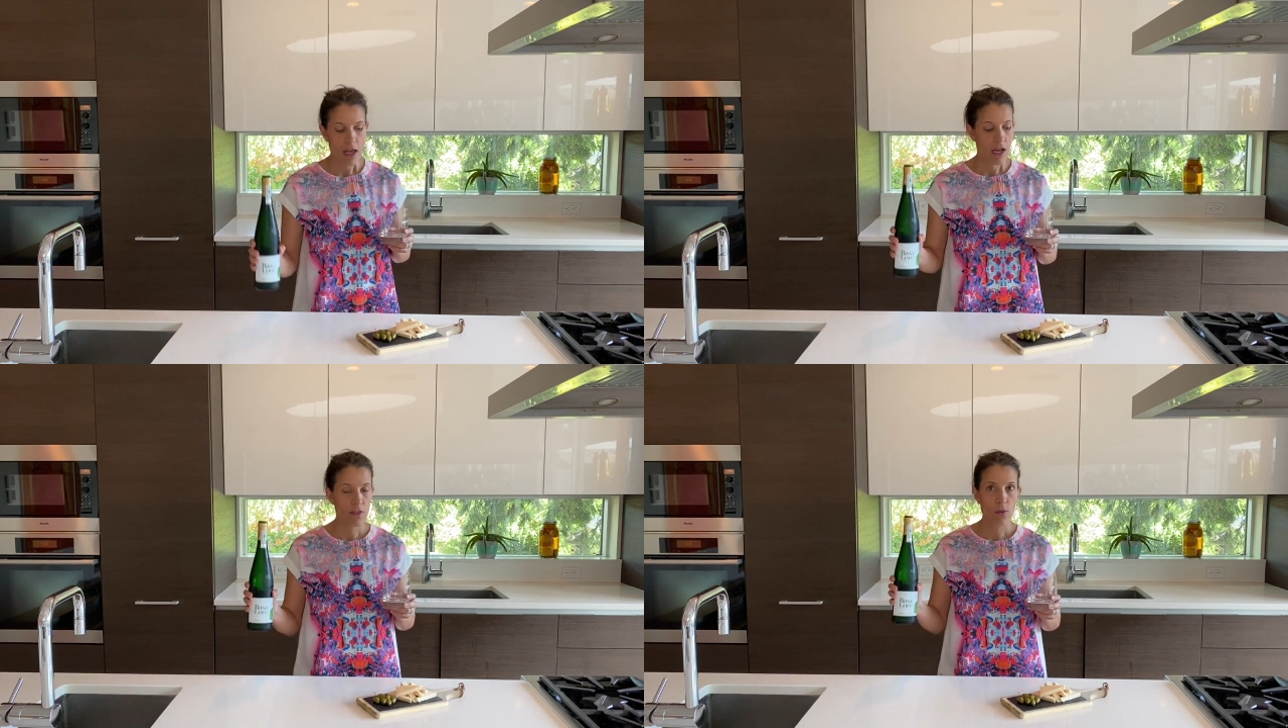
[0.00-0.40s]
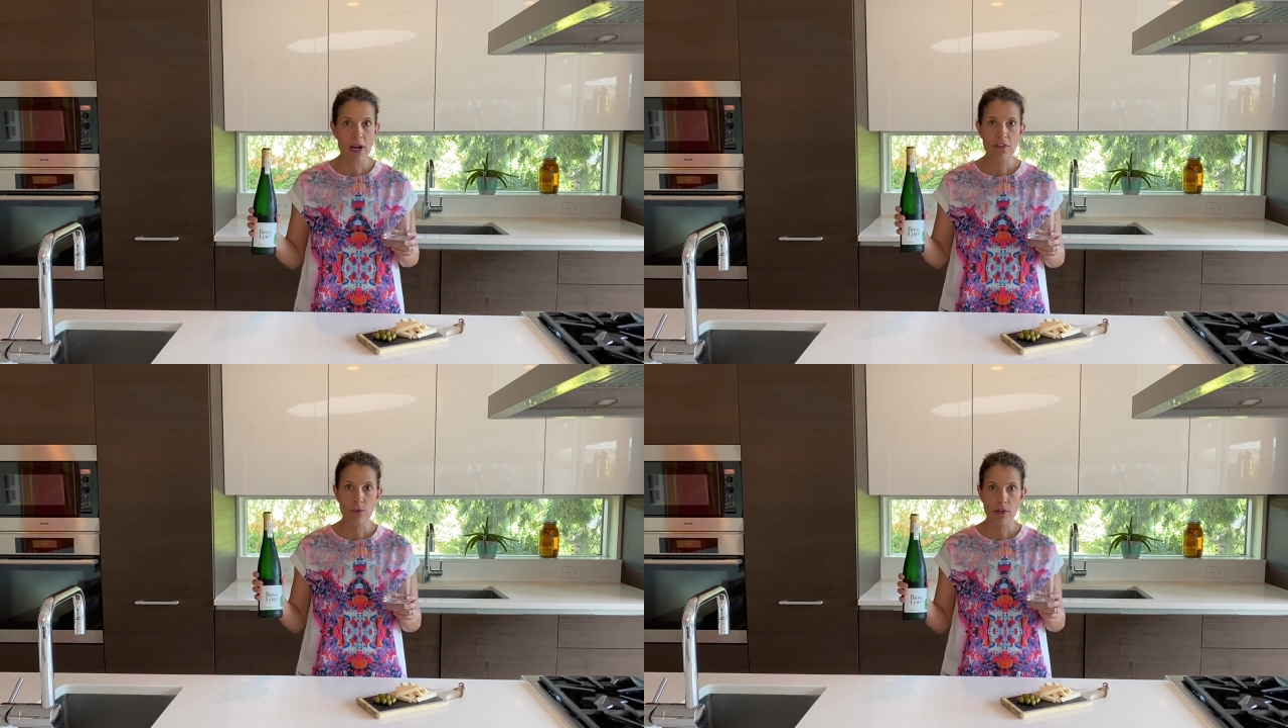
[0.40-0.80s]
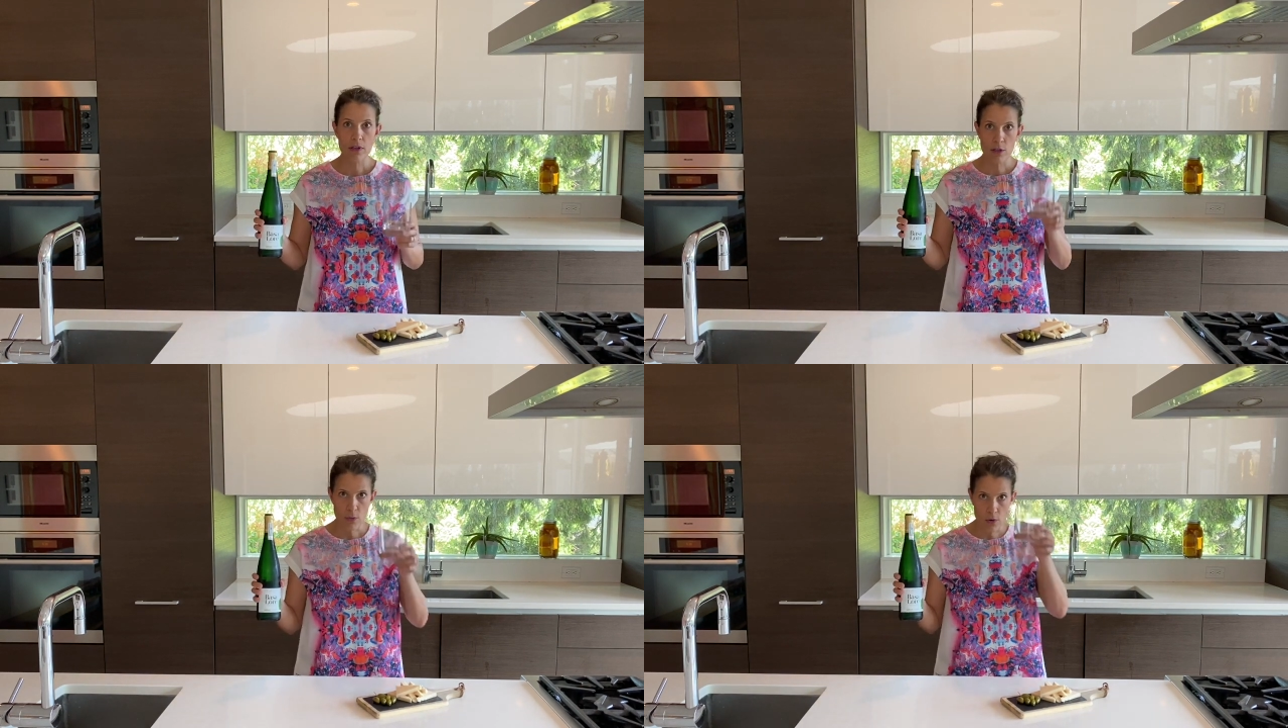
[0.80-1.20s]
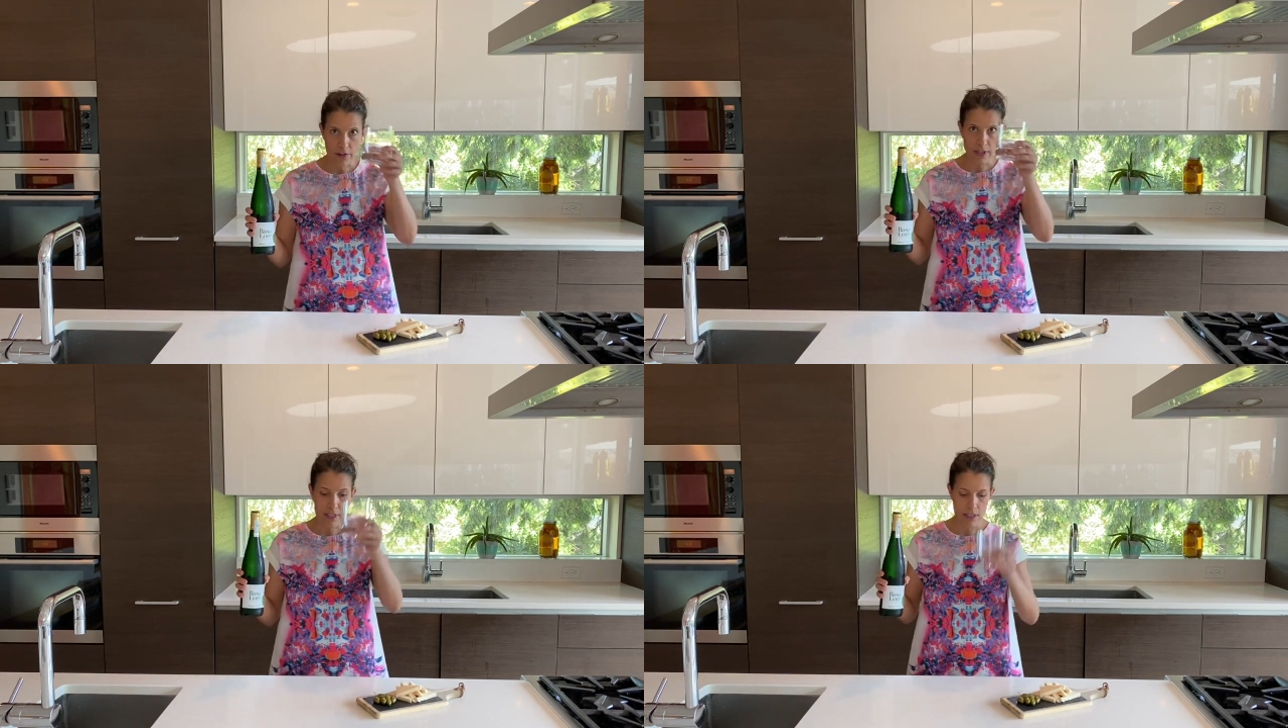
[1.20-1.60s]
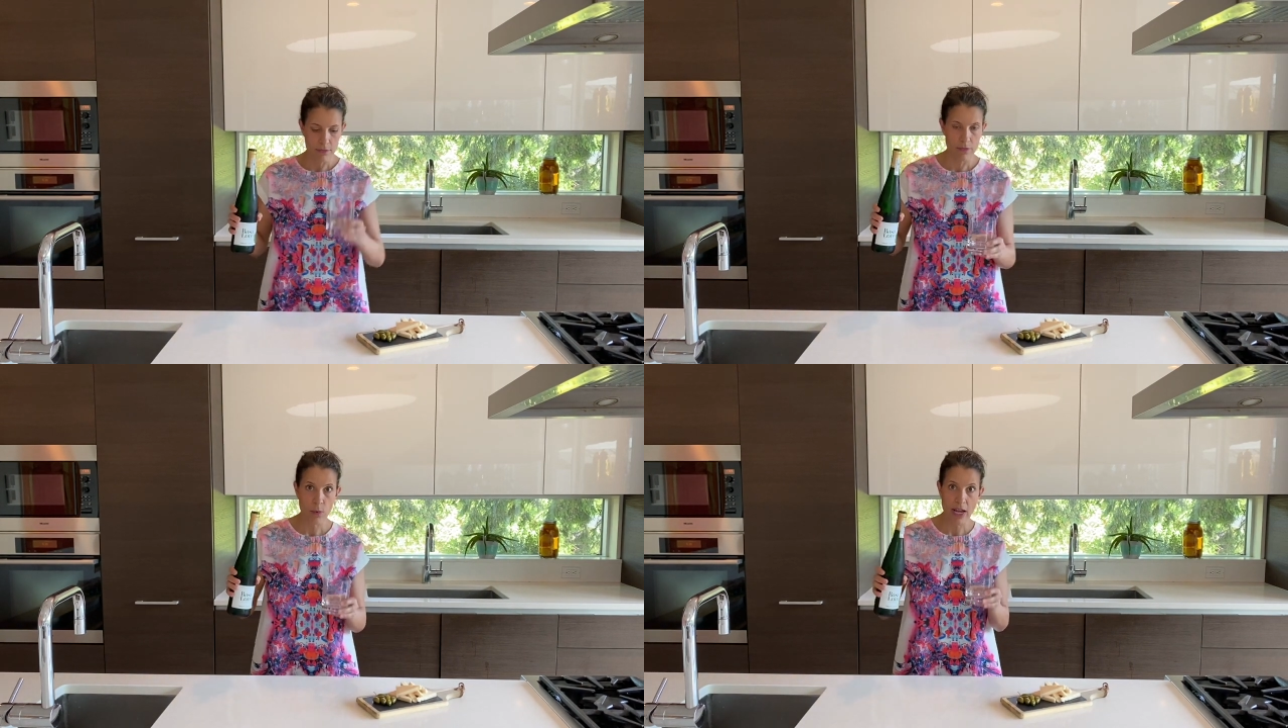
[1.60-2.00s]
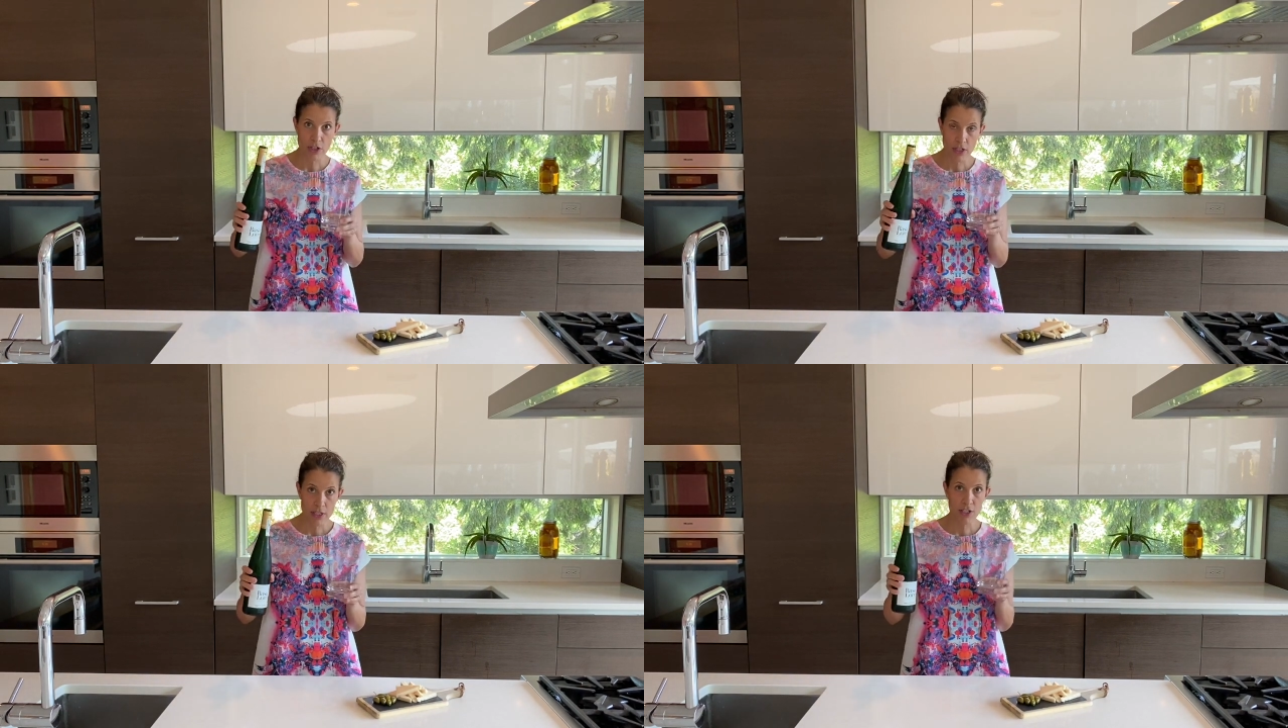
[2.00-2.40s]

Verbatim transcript: And the way that we are gonna pour this, we're actually gonna